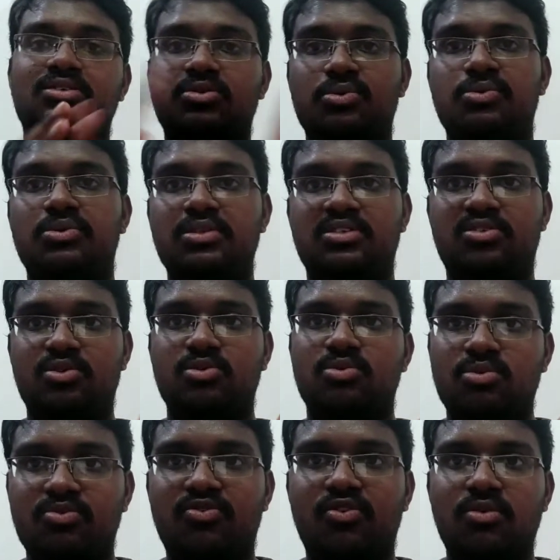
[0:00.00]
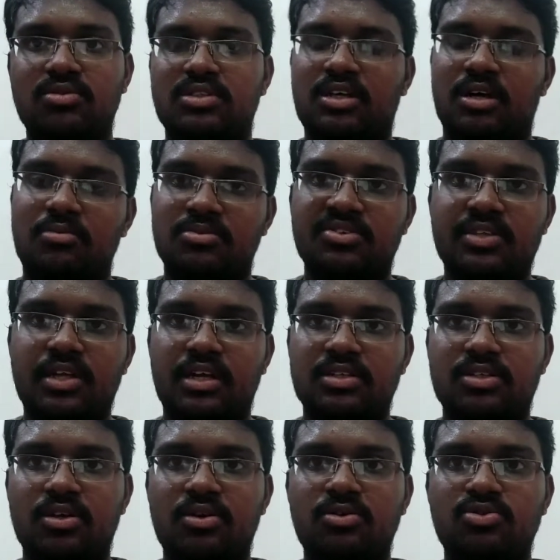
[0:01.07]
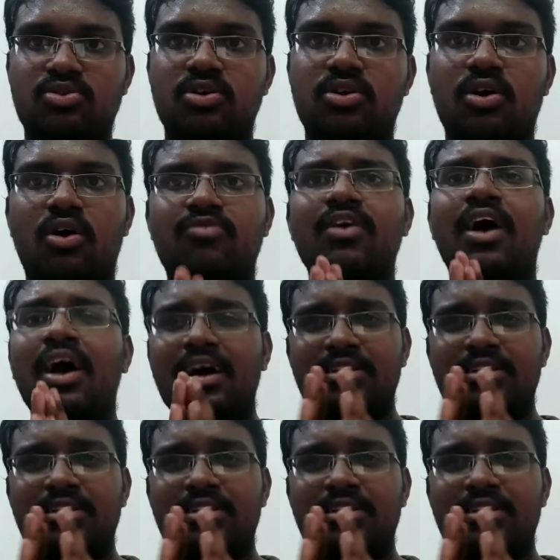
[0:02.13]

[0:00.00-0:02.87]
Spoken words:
So this two phones comes with a resolution of